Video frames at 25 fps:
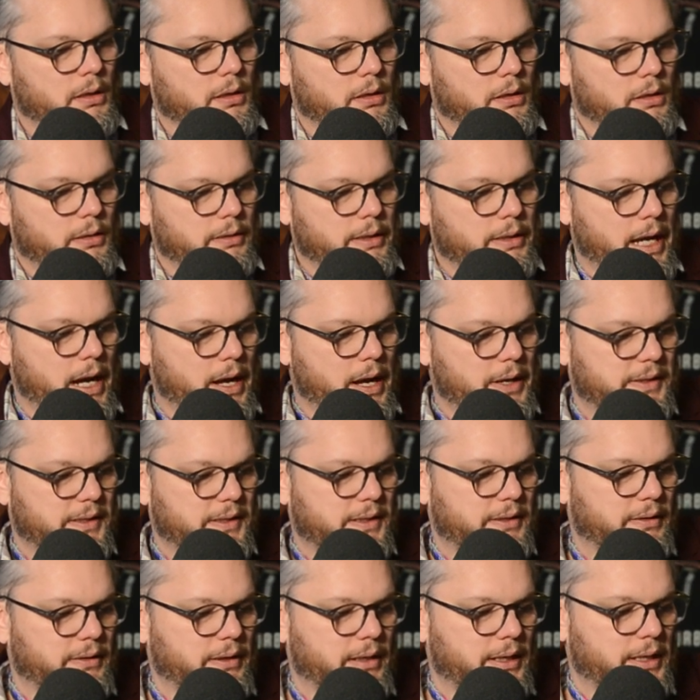Now
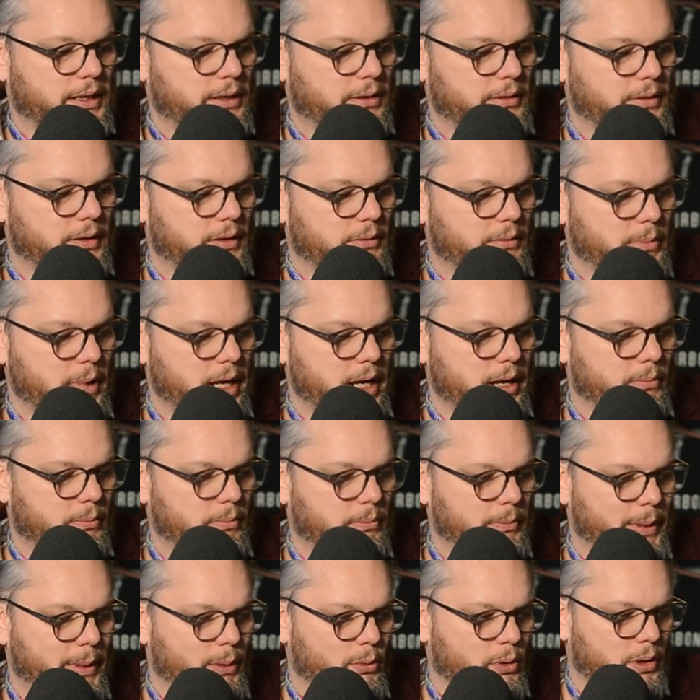it's you
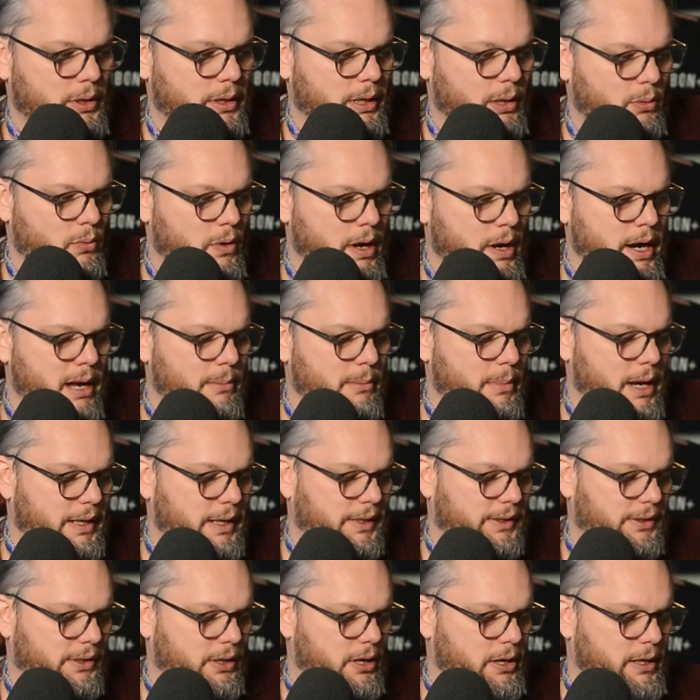might be wondering why am I
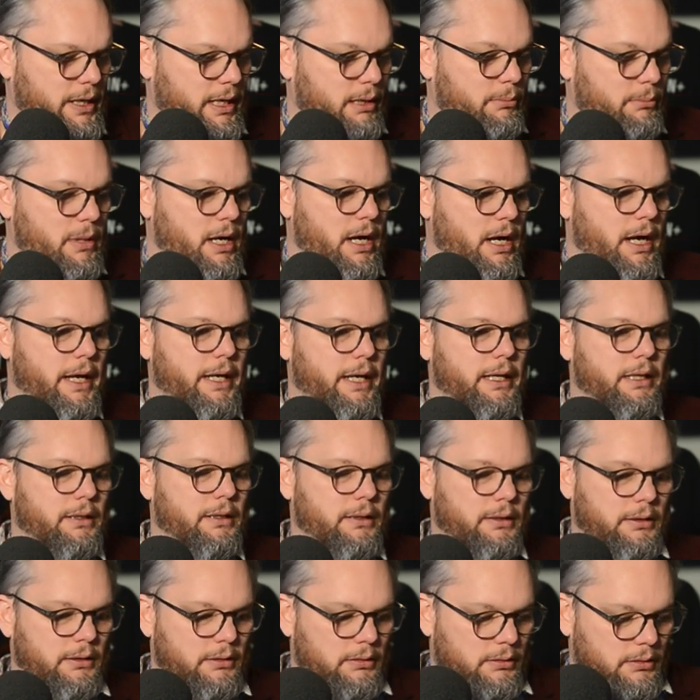starting my
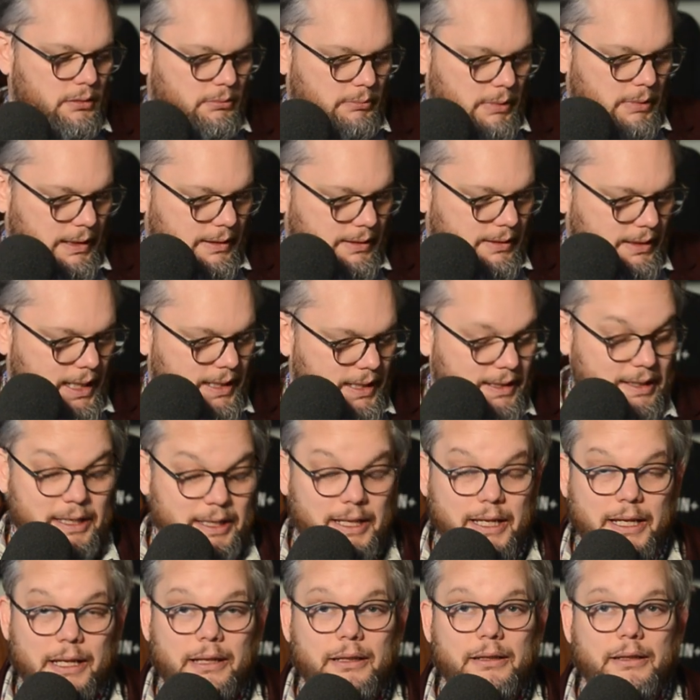my
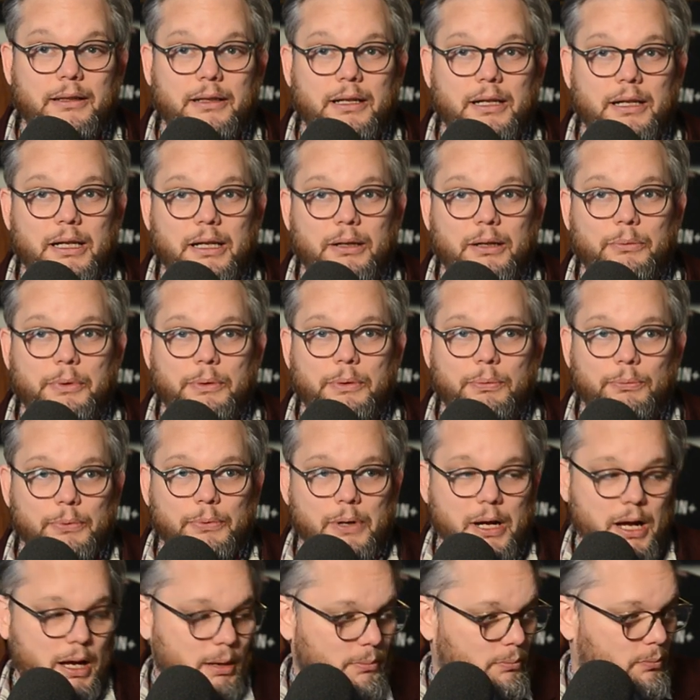tasting uh, with
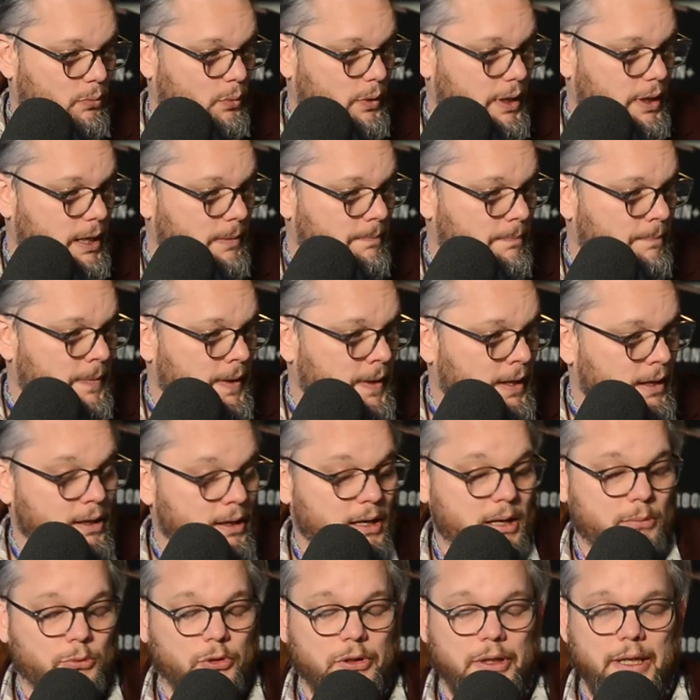rum? Well,
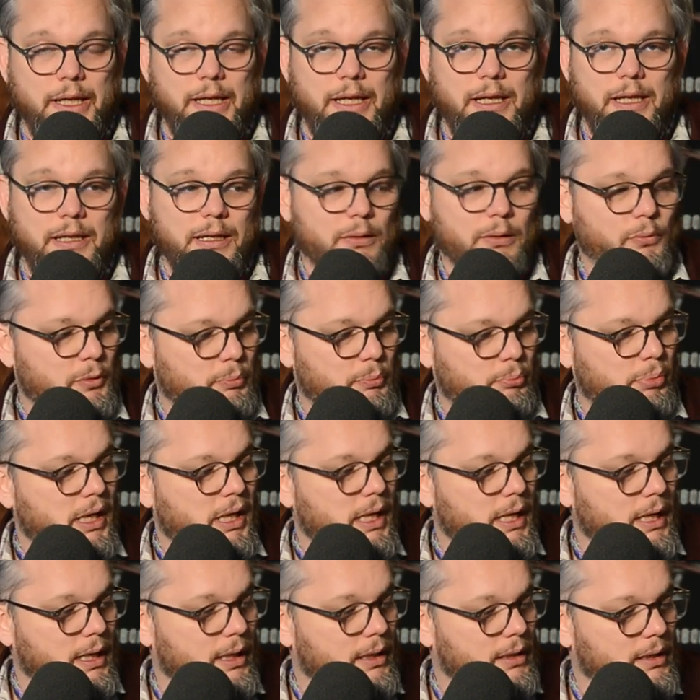I'm going to end it with
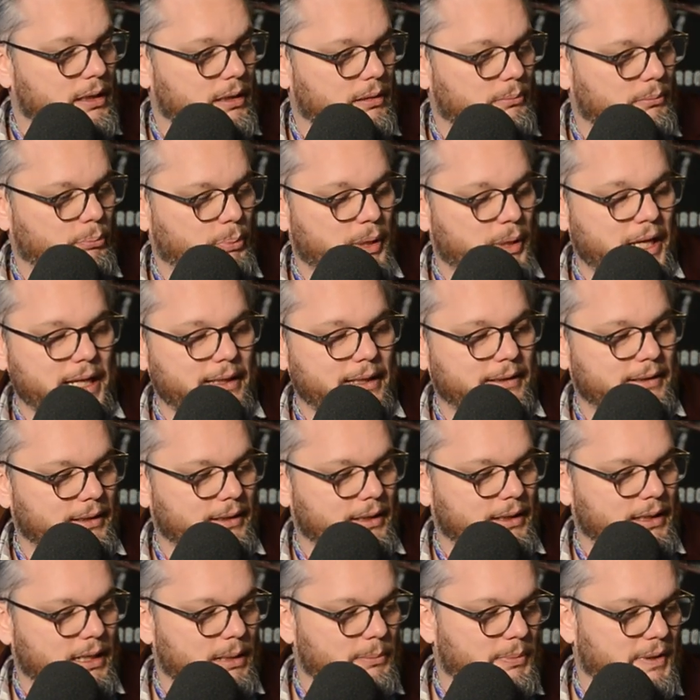peak and peat,
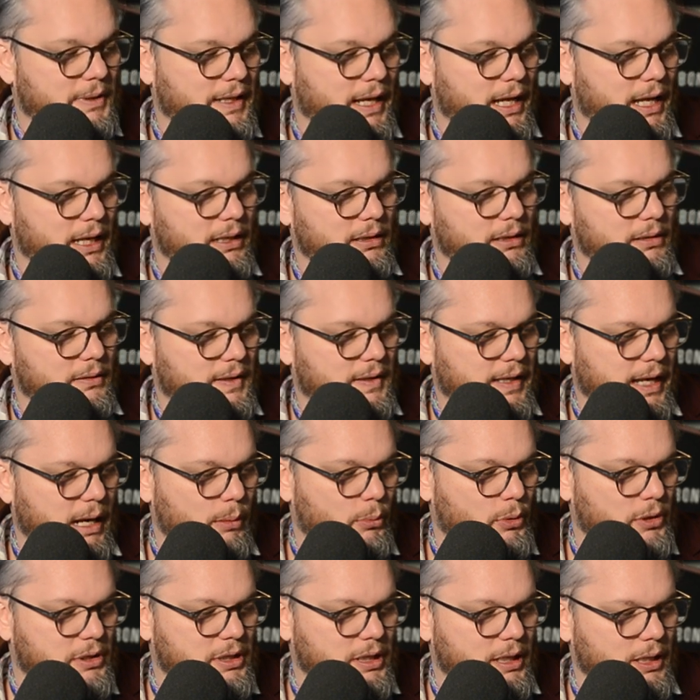and I'm san-
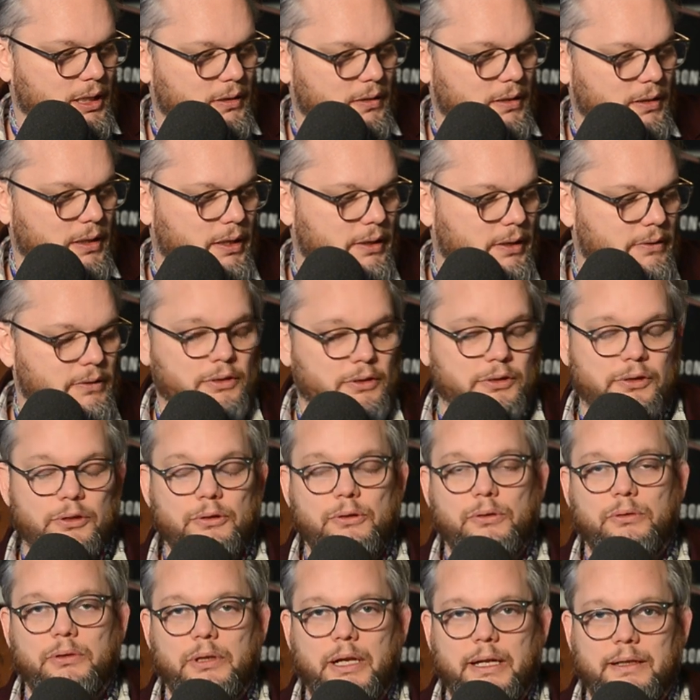sandwiching uh, the
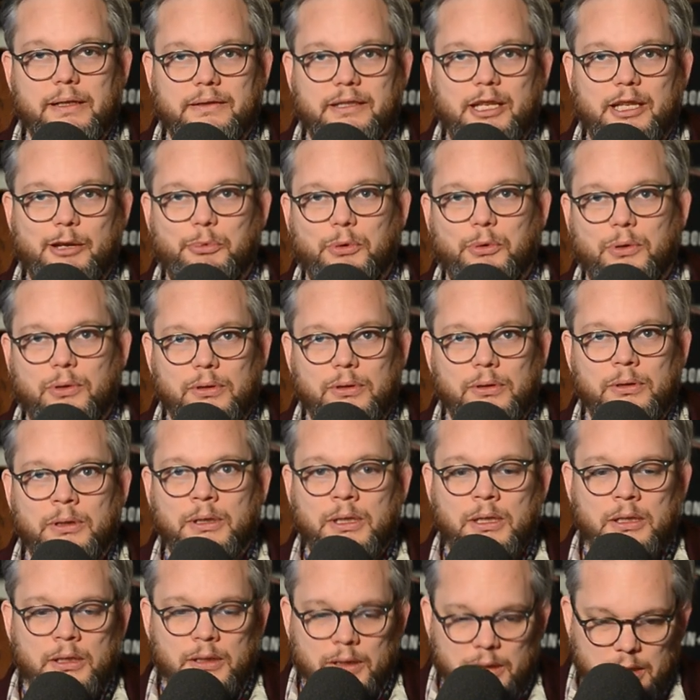two like typical
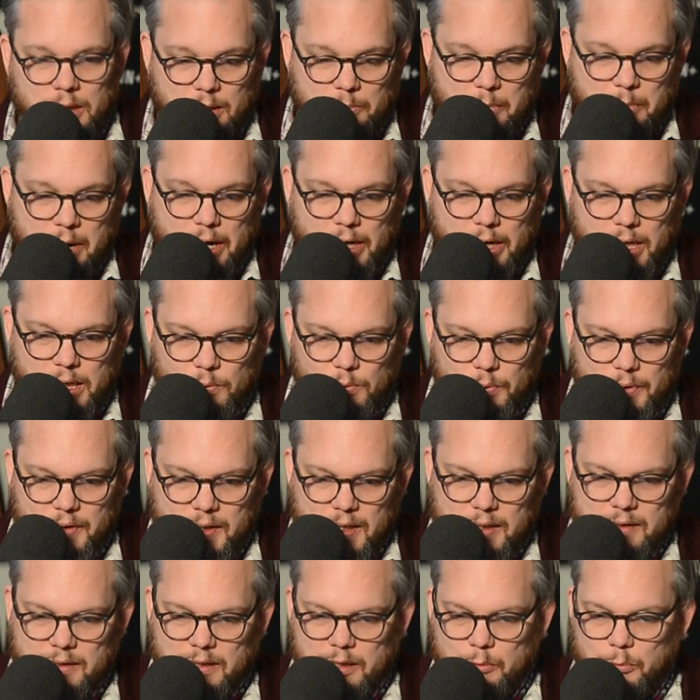American
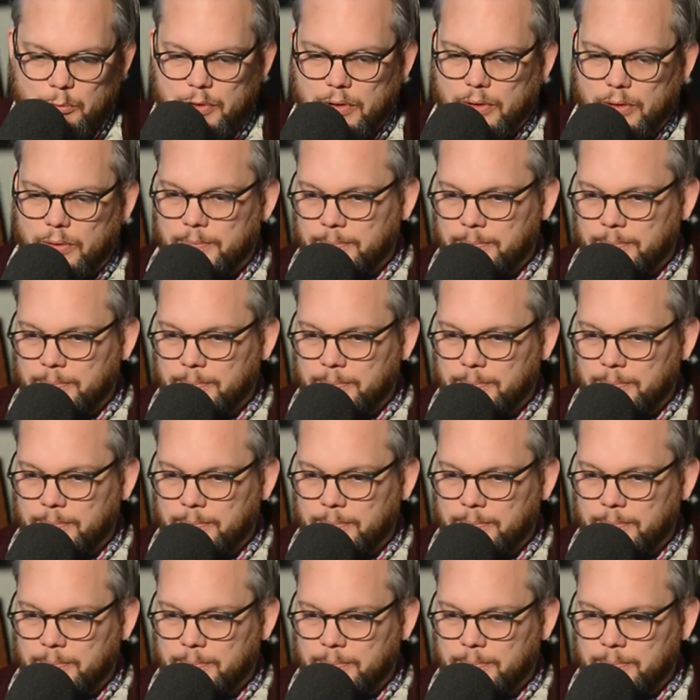whiskeys in the middle.